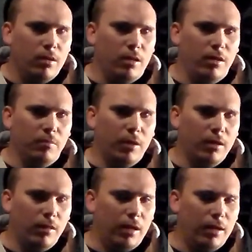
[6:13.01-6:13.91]
in my
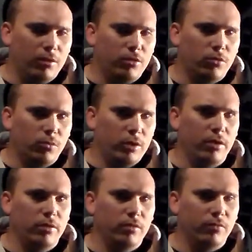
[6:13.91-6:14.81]
last 3
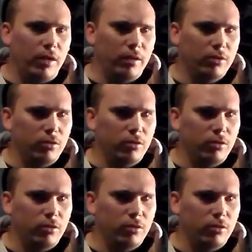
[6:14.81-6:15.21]
years of vending.